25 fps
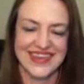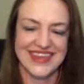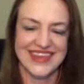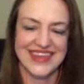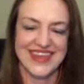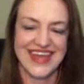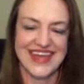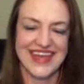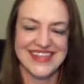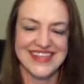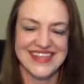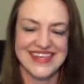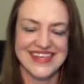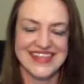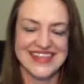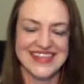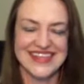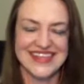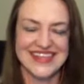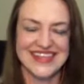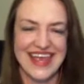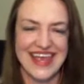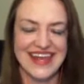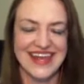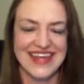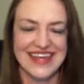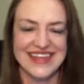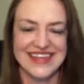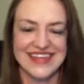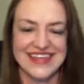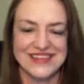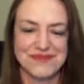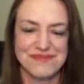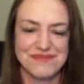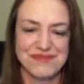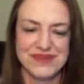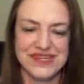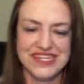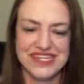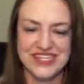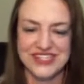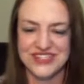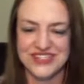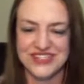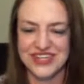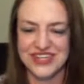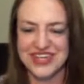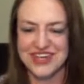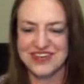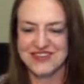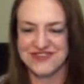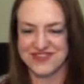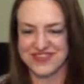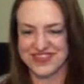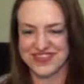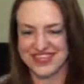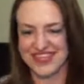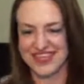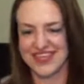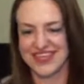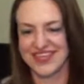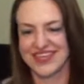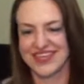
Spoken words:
that's exciting. That's a big shift.